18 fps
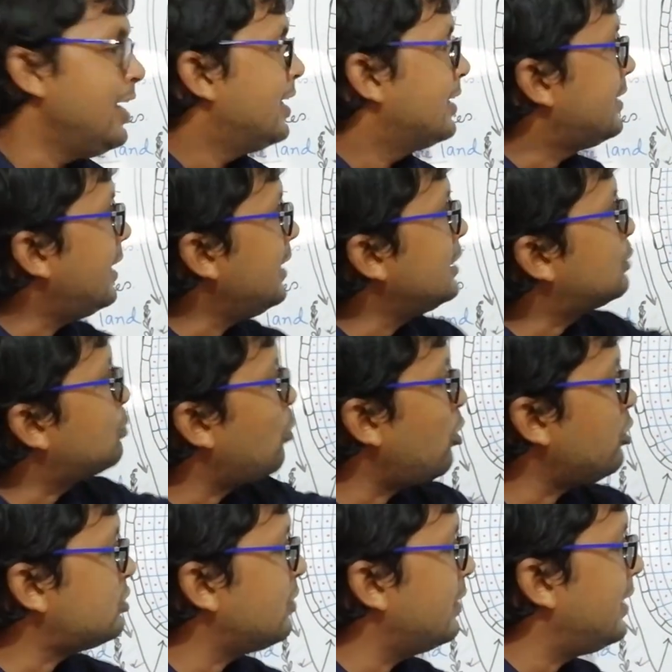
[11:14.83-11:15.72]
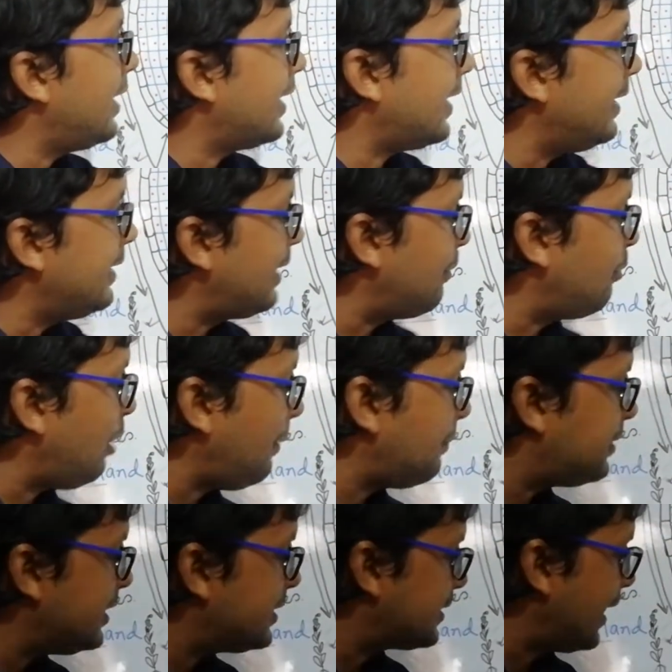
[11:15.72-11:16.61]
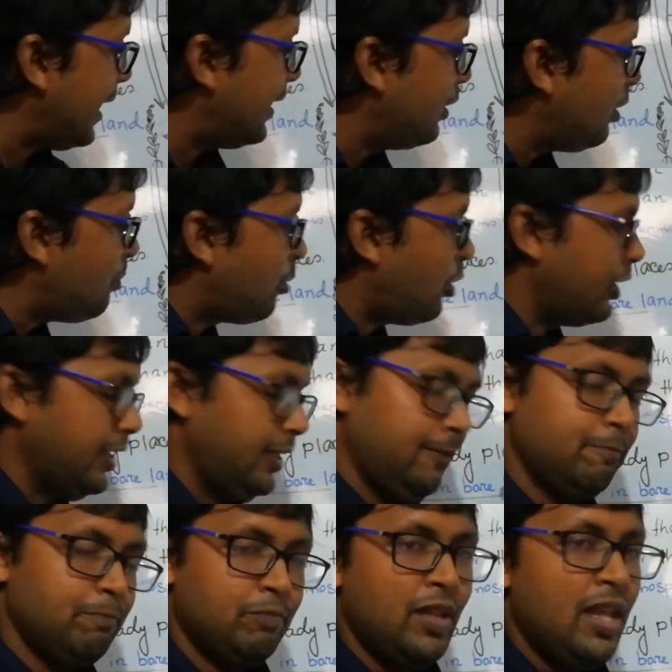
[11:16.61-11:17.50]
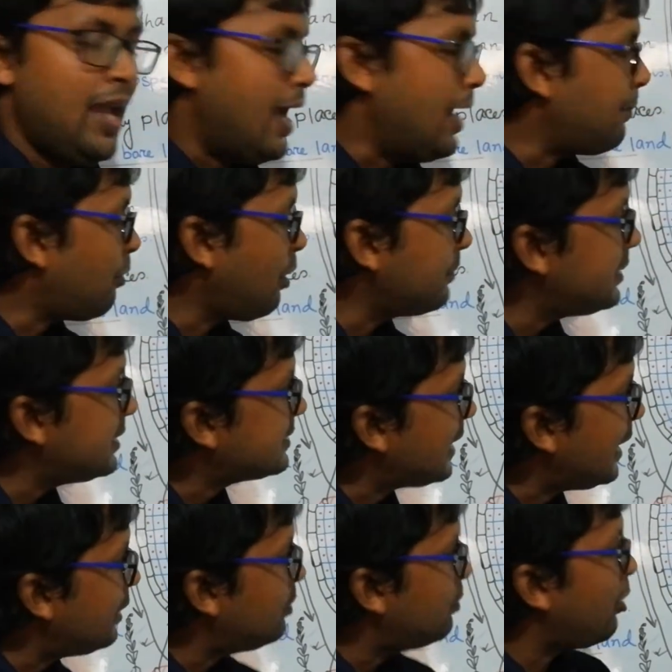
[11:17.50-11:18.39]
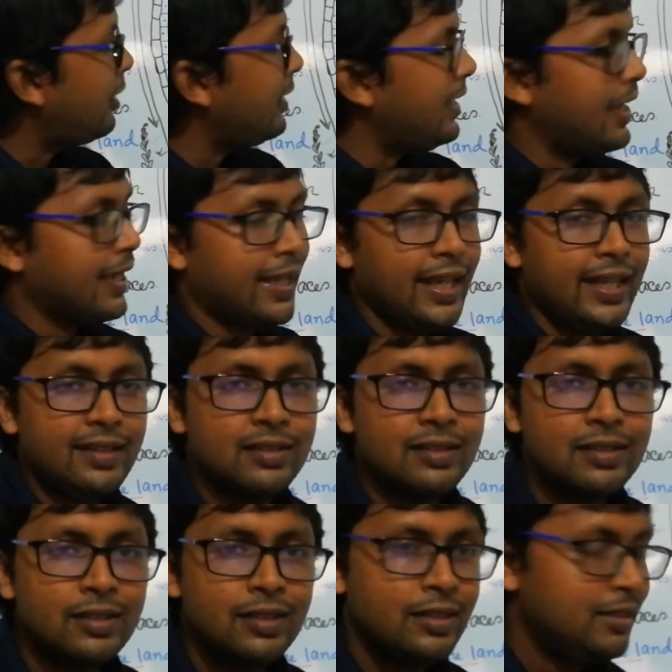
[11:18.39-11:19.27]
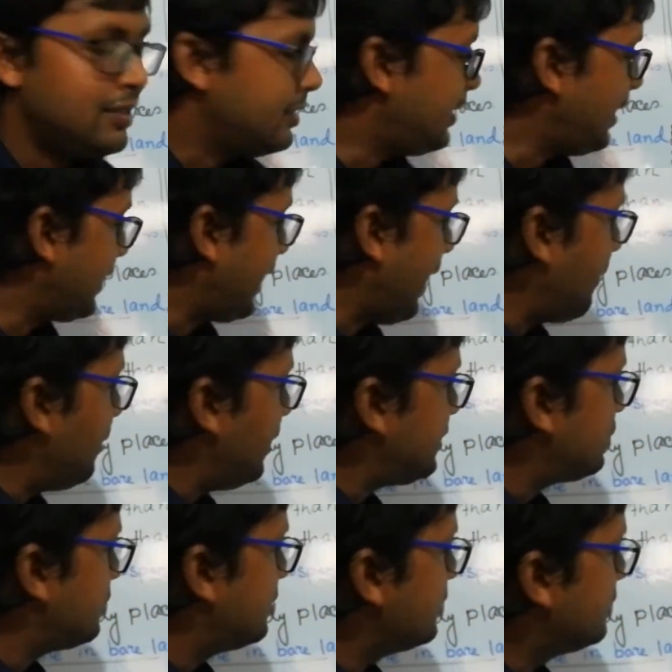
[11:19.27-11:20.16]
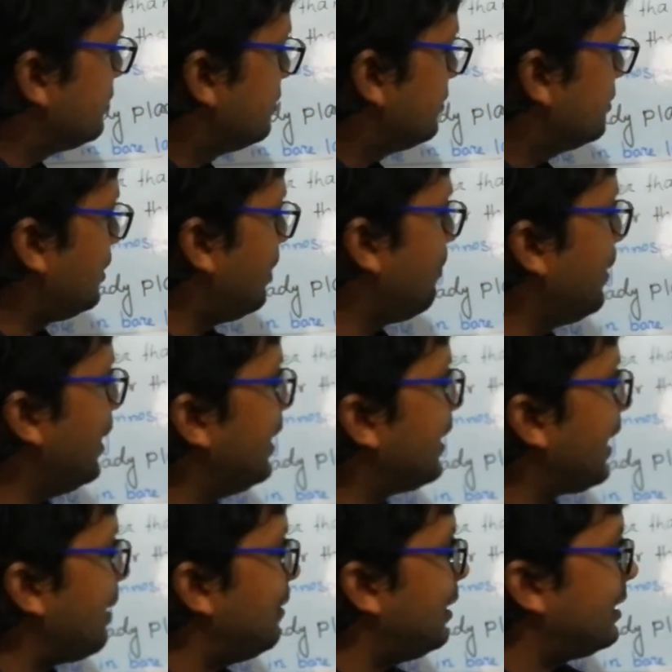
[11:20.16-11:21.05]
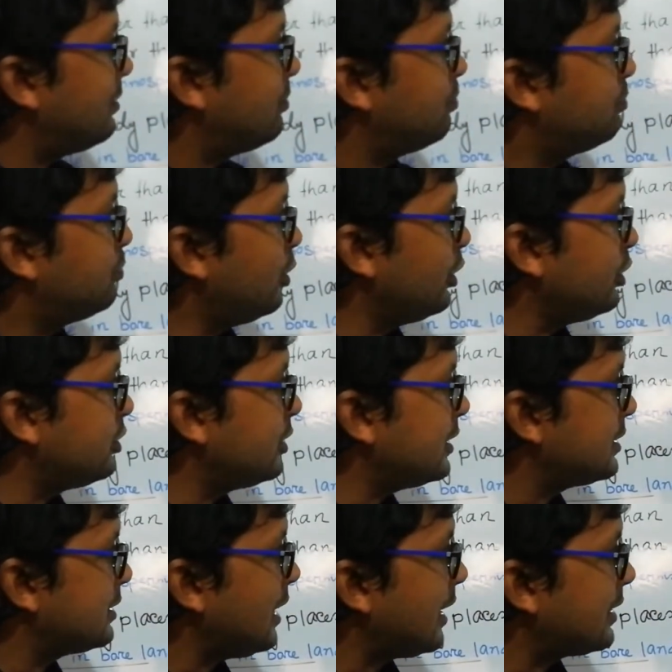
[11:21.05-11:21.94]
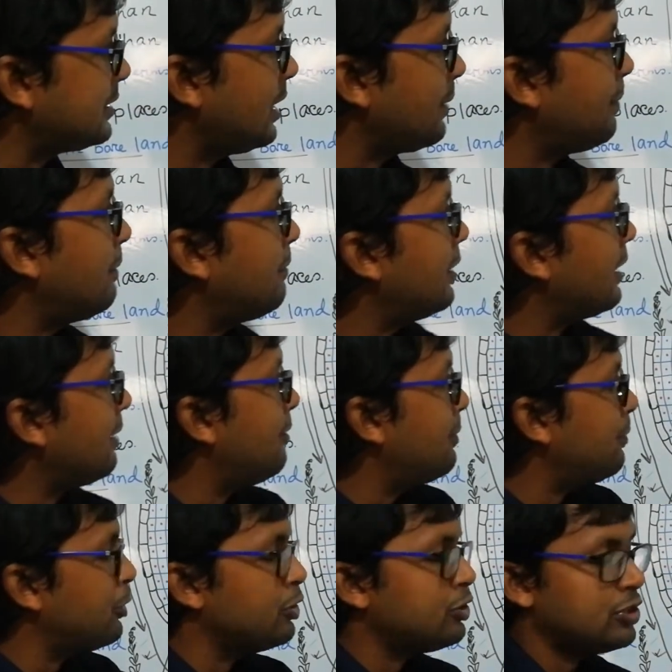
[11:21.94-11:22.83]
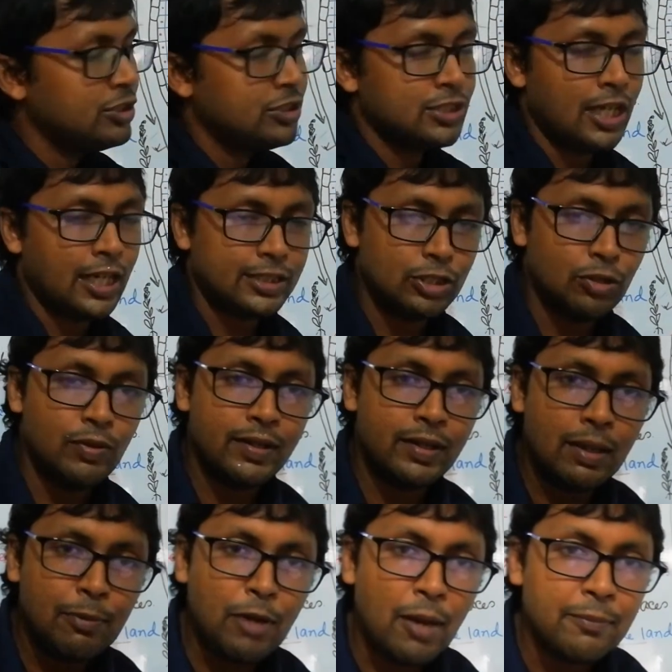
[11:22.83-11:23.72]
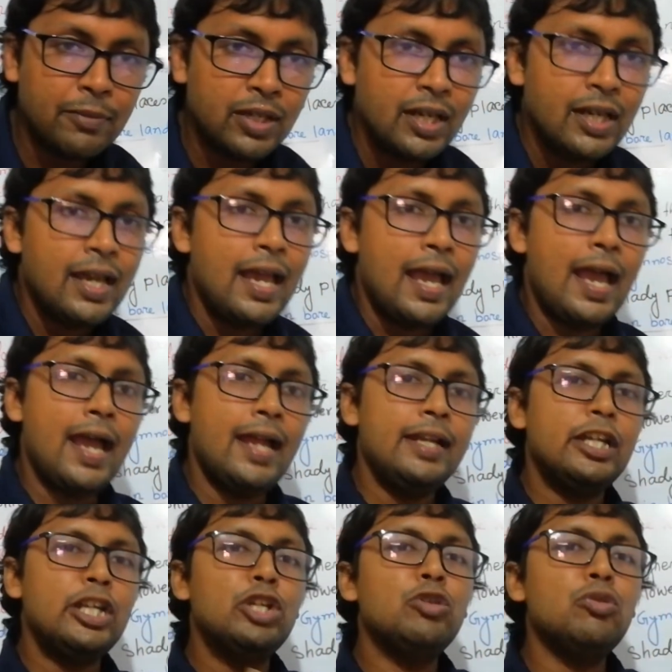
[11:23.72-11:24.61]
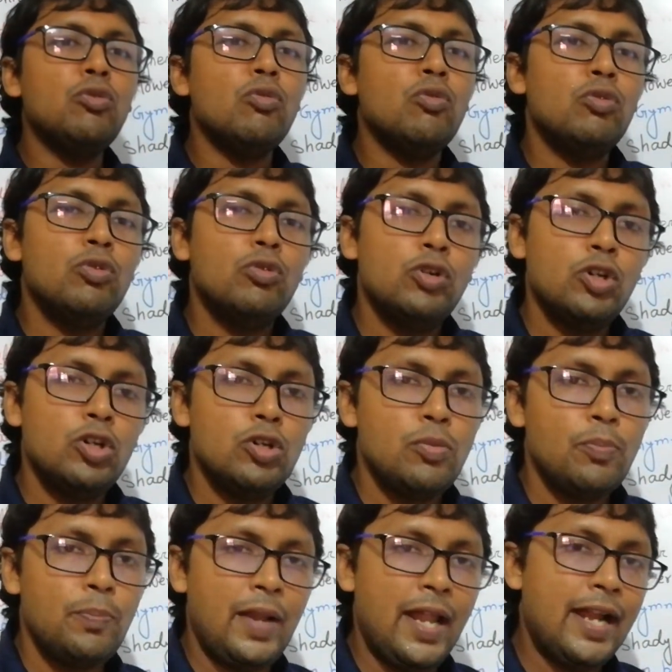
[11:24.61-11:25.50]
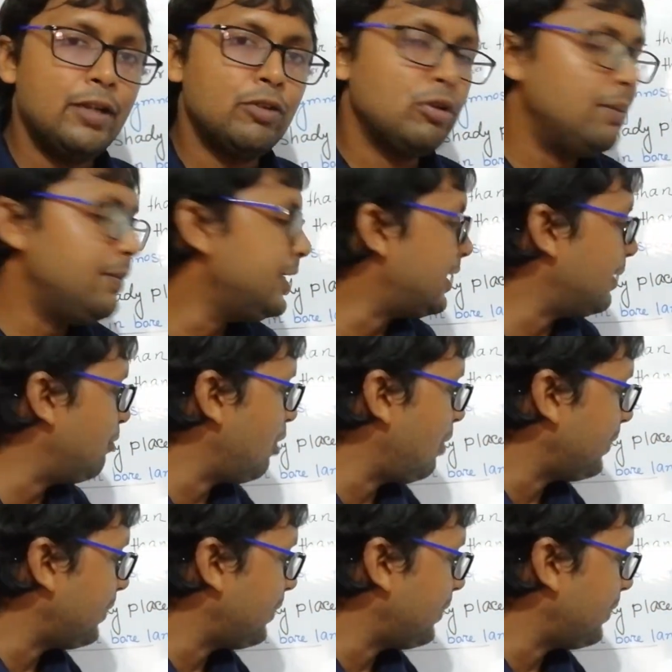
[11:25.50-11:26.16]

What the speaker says: Then spores will again develop this kind of body, and from this kind of body again the gametes, the male gamete producing structure, female gamete producing structure will develop and new plant will be developed